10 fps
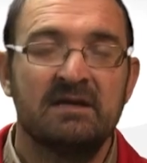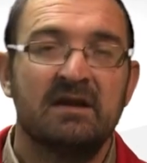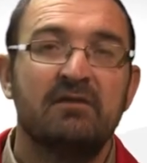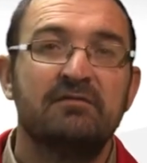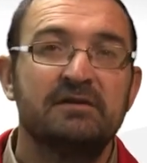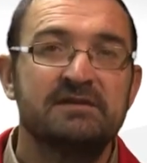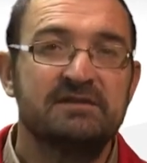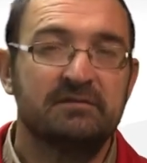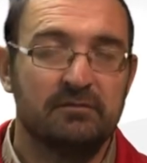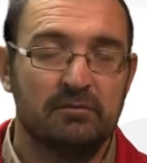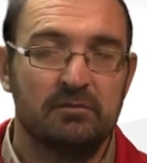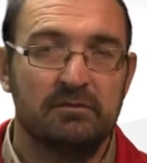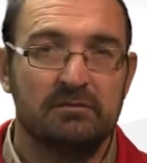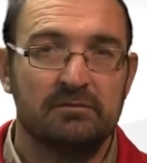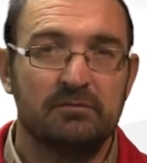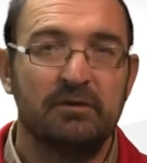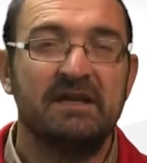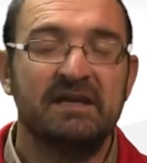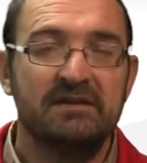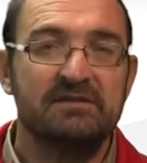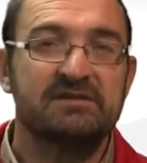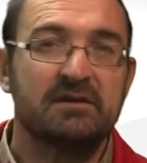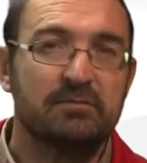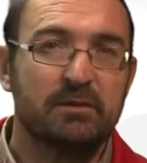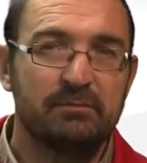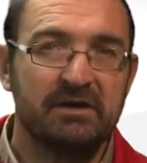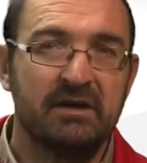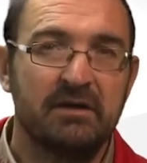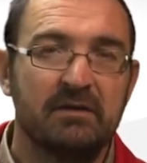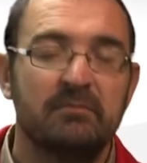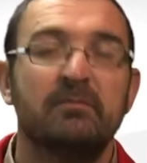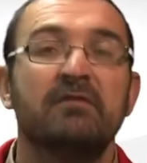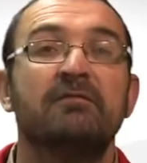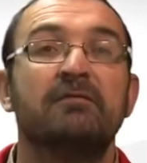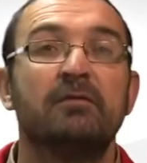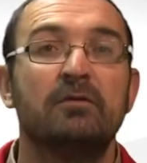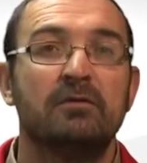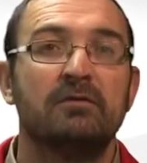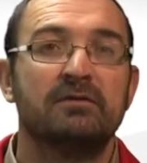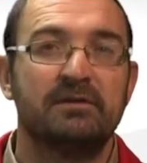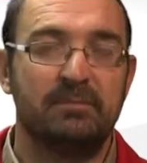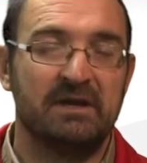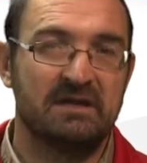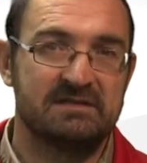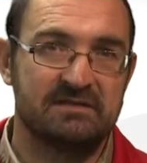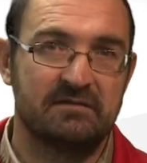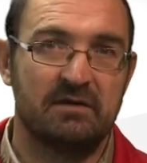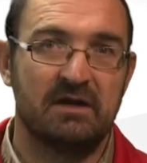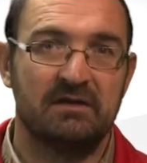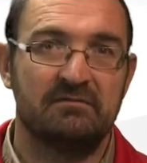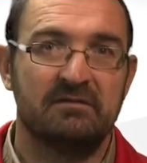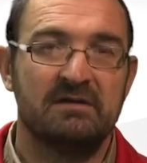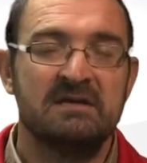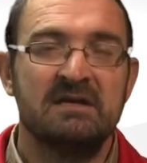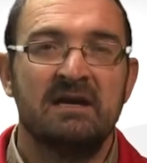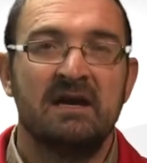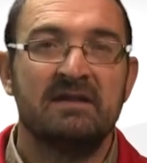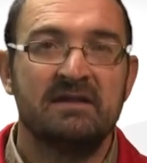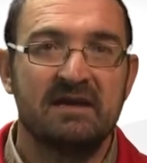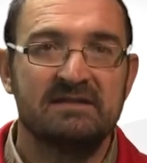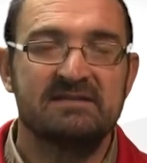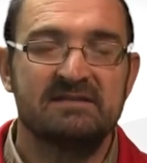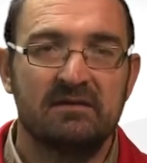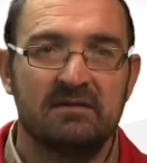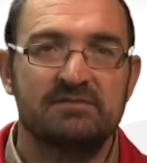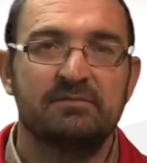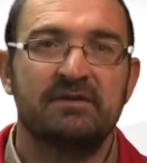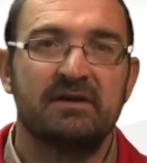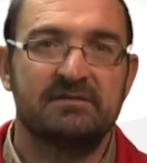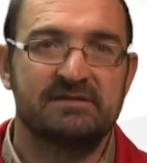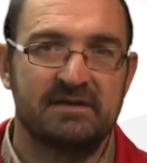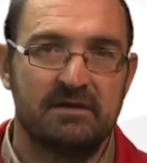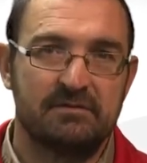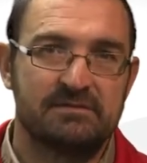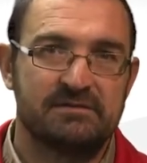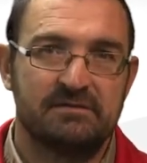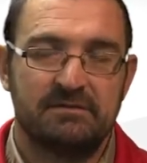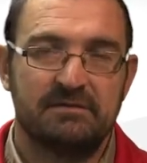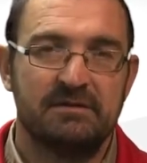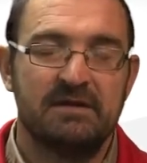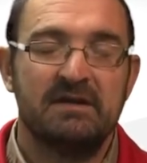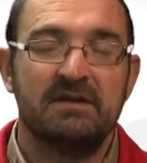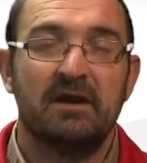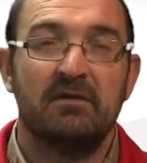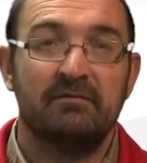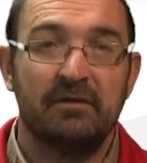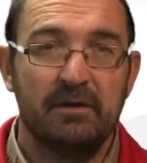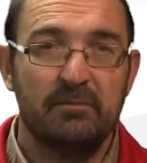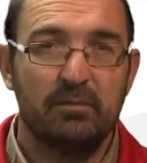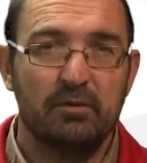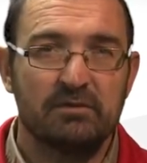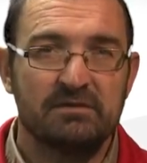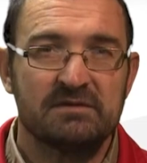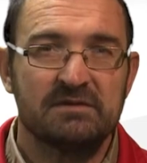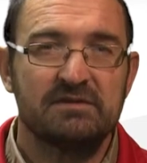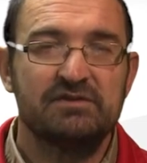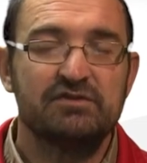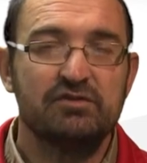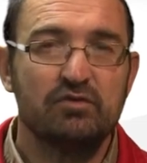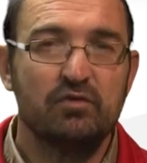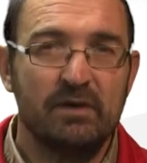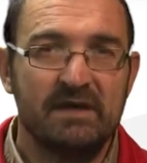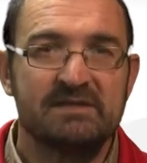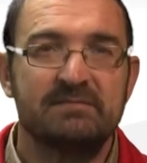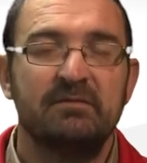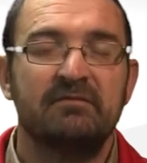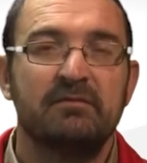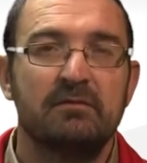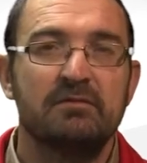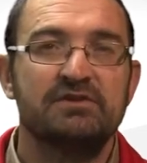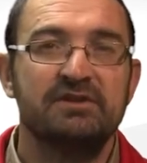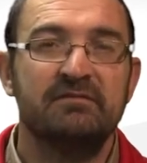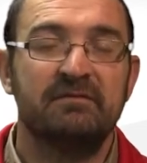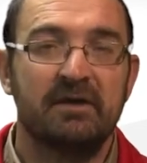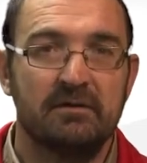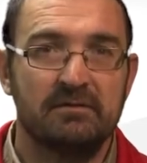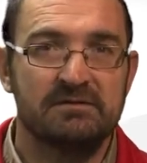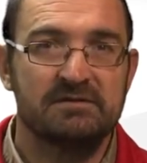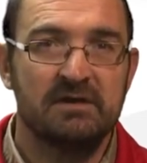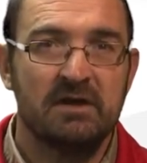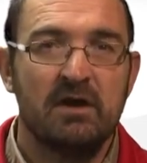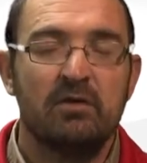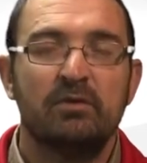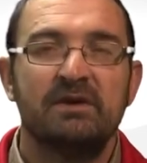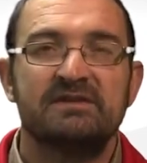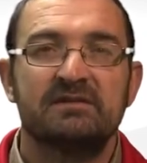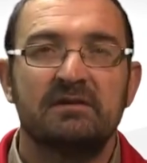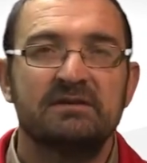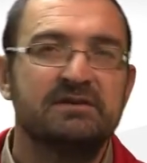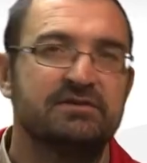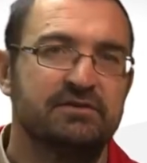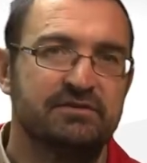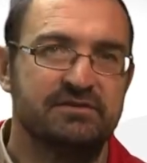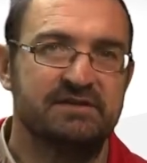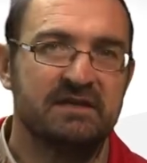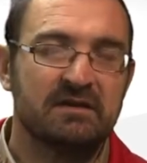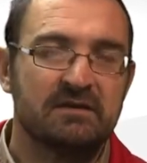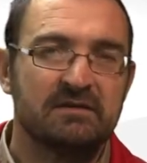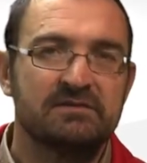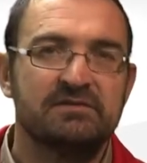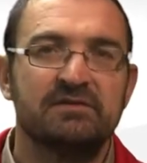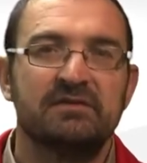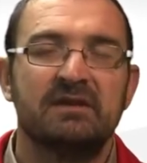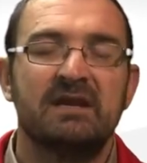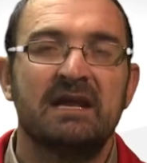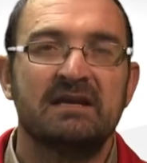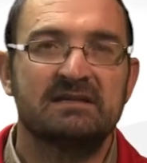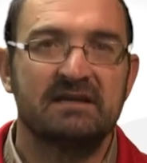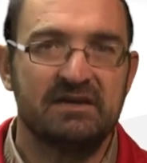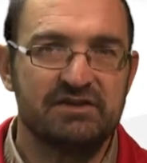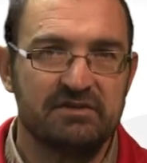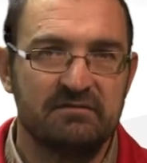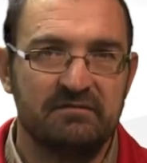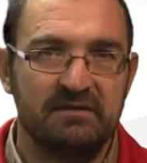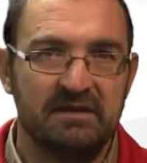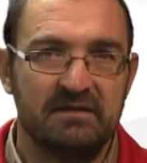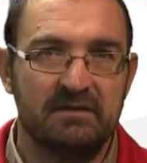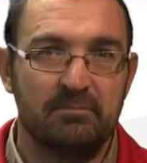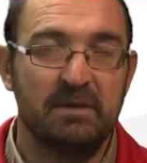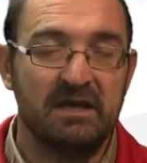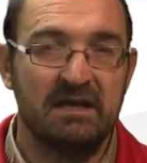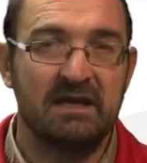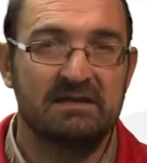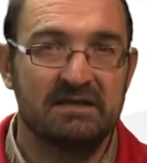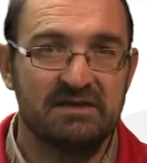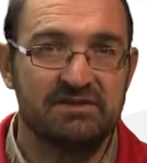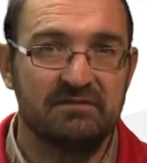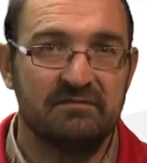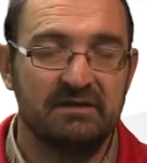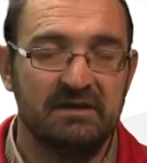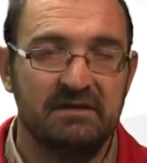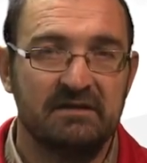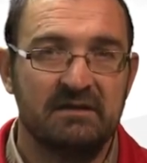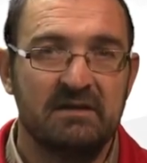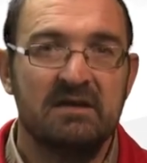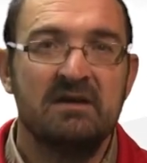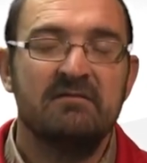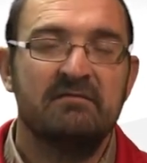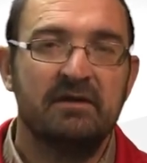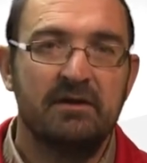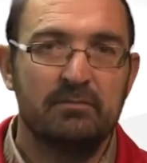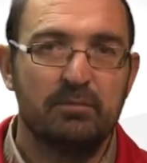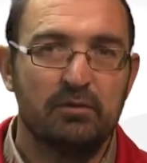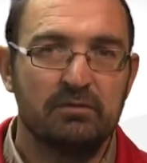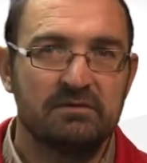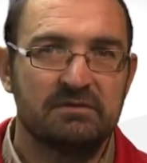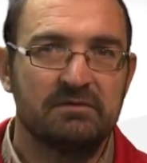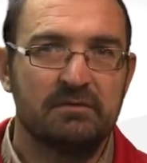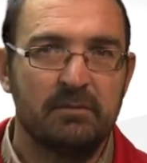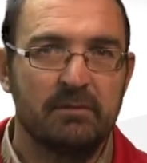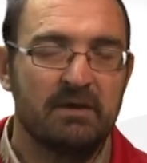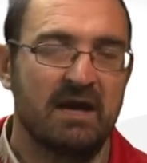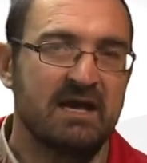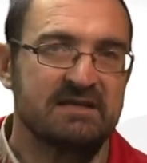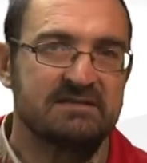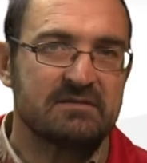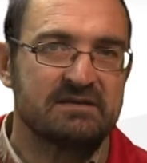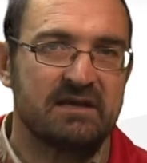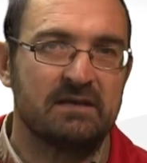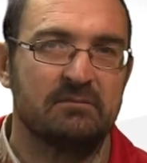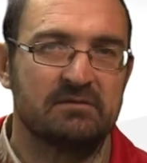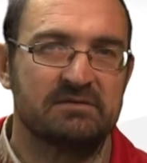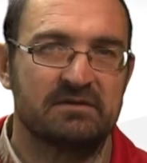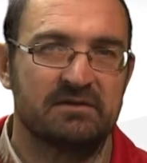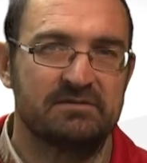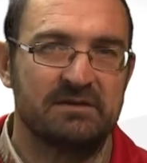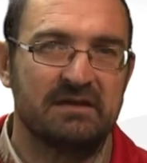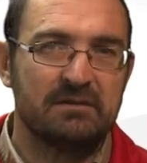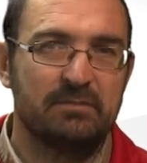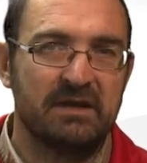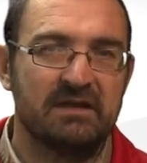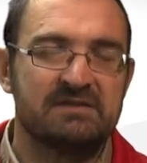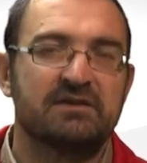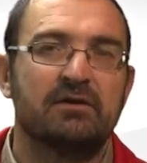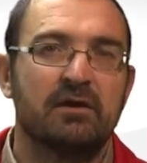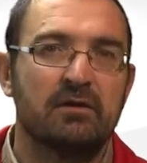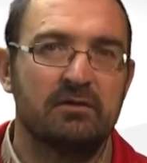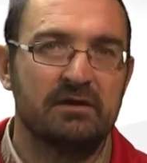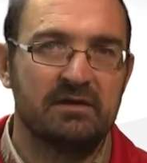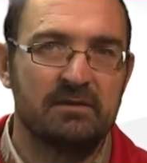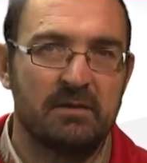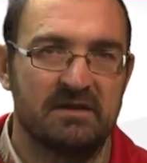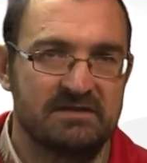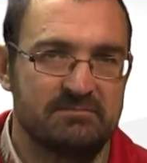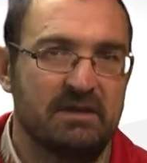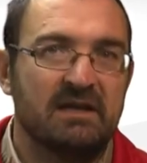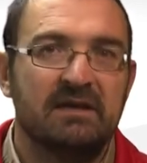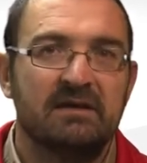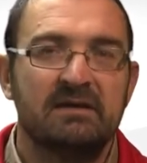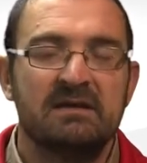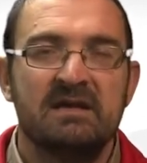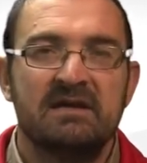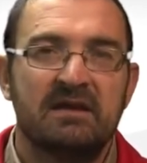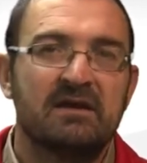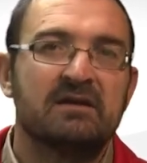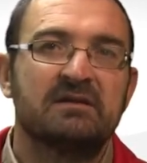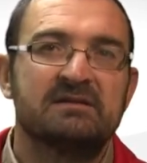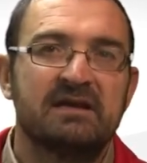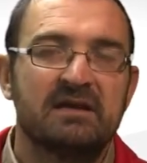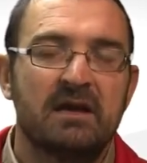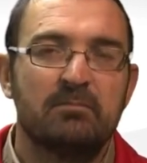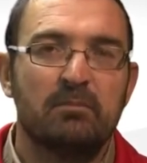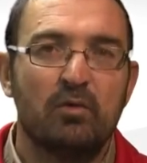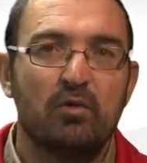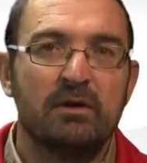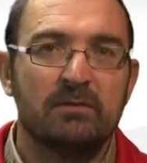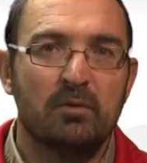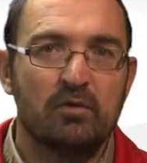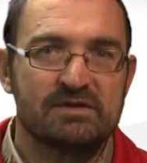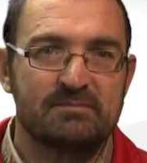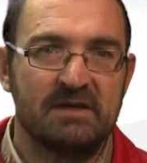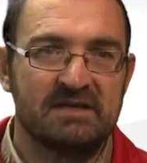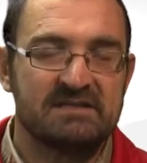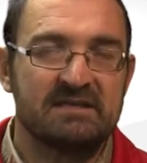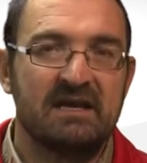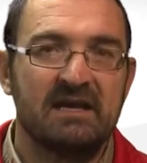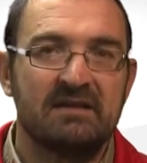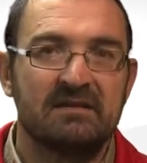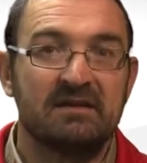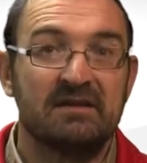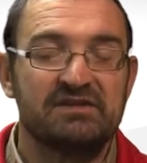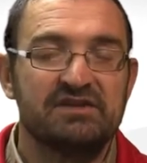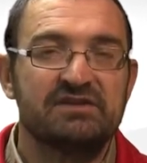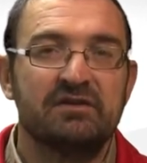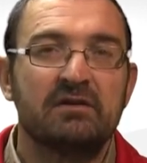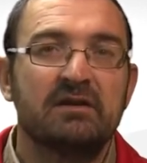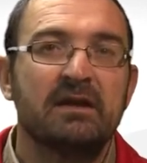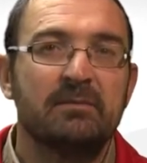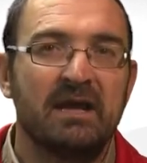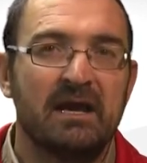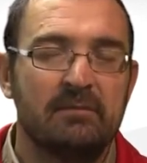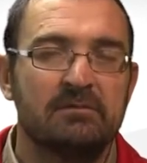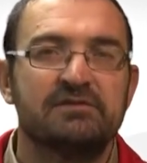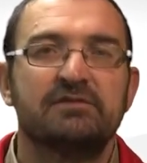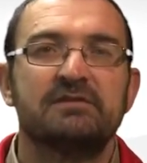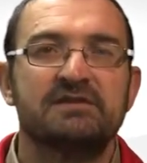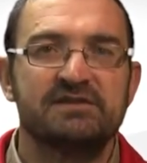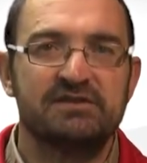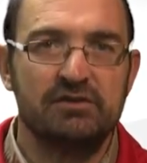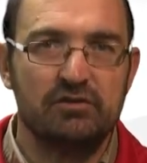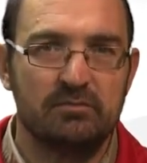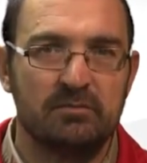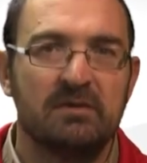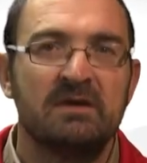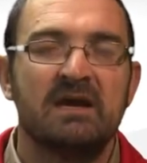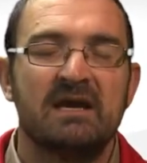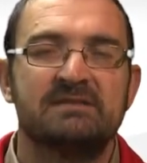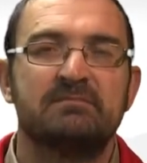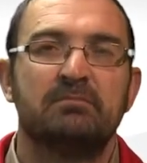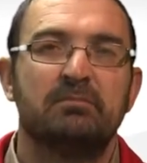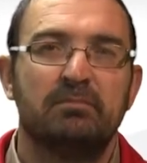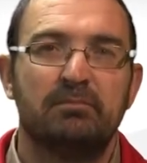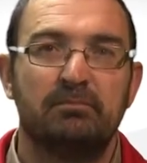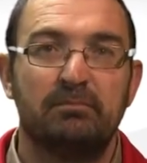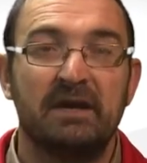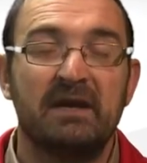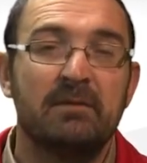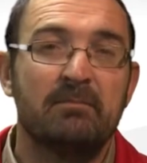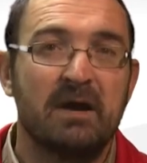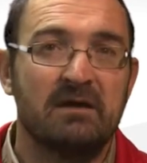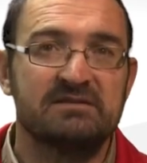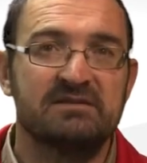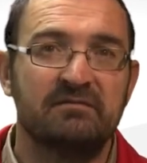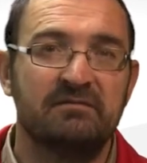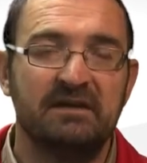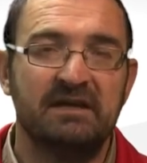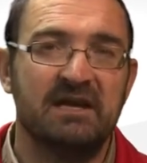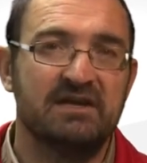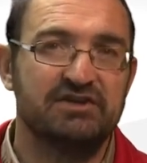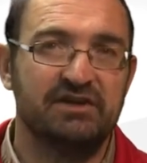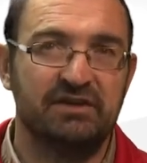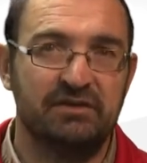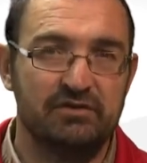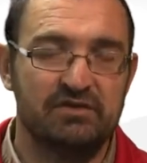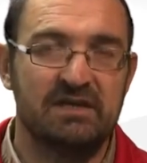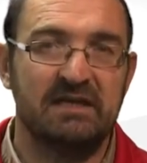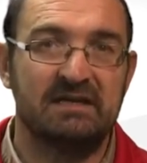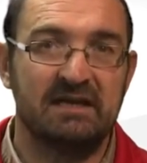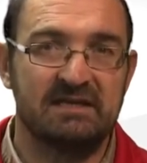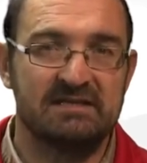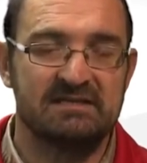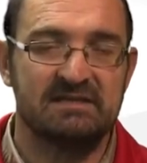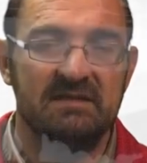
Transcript: Now, first of all, we need to start preparing before the piglets arrive. And that starts with our sows. Now, very important, 2 weeks before she farrows, we start introducing her to the lactation feed, the pig lactation feed. Very important. Remember, as those animals, those little piglets grow in the mother's belly, they're going to take up more and more space, and she's not going to be able to consume as big amounts of feed as she usually does.